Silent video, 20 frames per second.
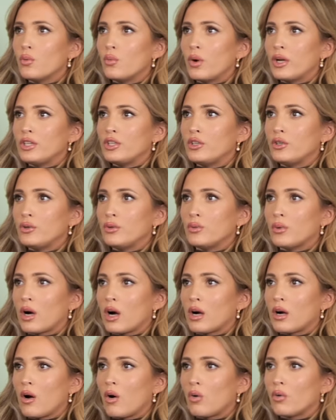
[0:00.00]
when you
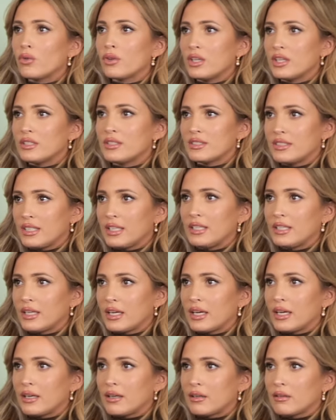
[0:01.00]
are only
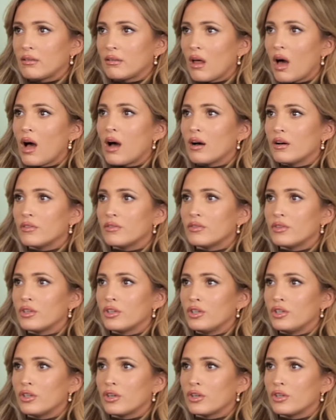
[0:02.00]
seeking love,
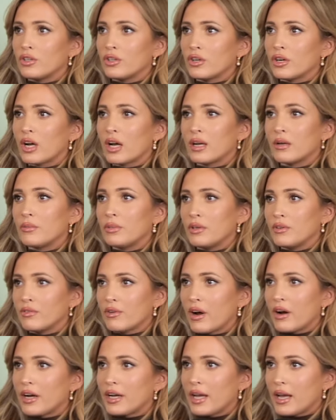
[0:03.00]
you're you're gonna be
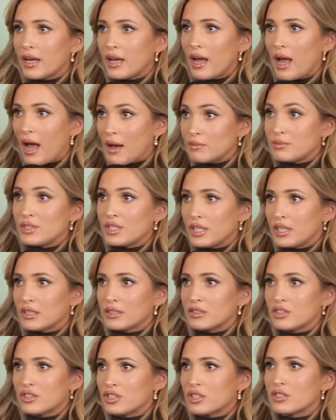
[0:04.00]
very empty.
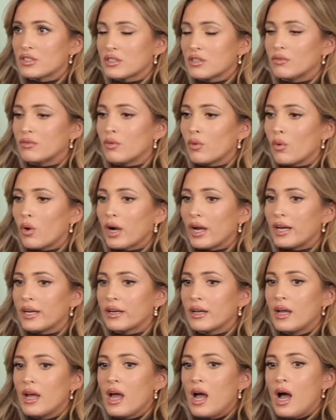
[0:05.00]
It's just a
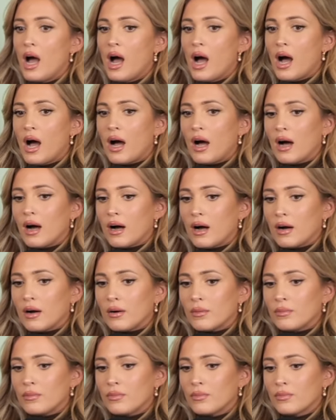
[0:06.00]
void, mm-hmm.
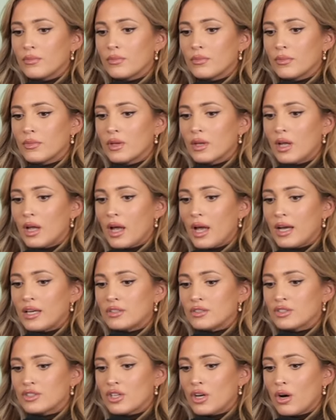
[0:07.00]
um,
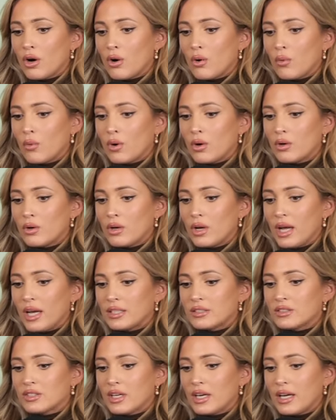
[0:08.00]
and so
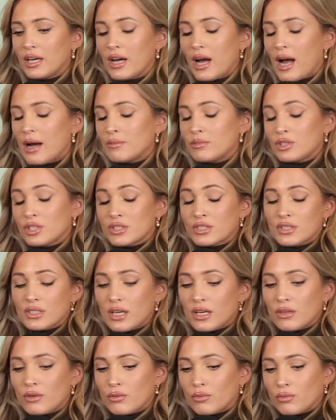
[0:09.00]
it's I'm just
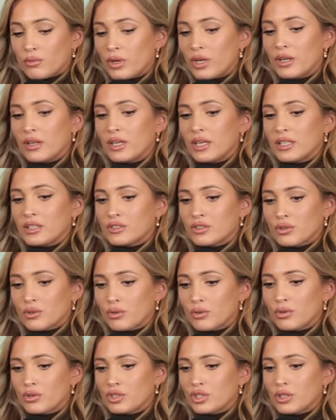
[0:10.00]
really it's
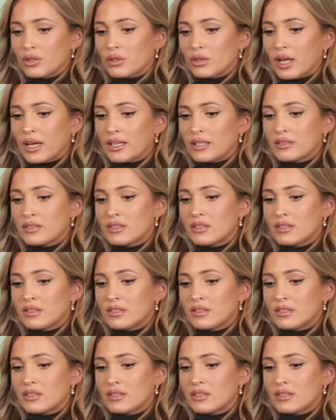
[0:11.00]
crucial. Like